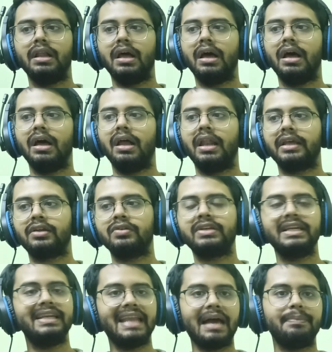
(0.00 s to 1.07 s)
like, you
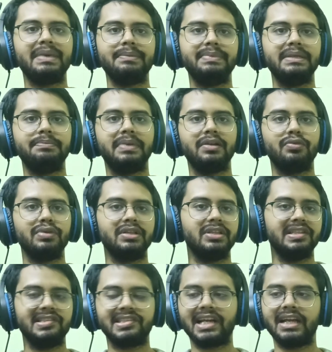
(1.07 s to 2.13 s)
know, kidnapping people,
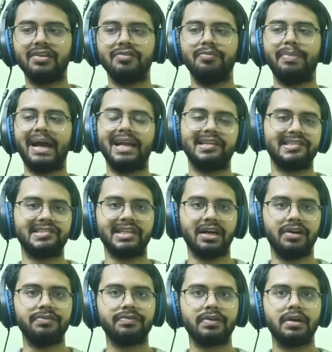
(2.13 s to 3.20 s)
doing these kind of bad
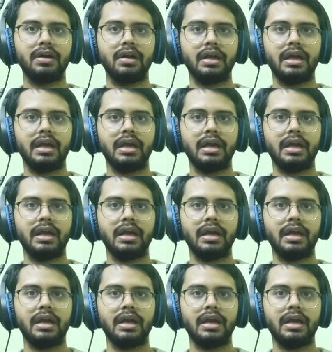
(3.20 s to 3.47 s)
stuff,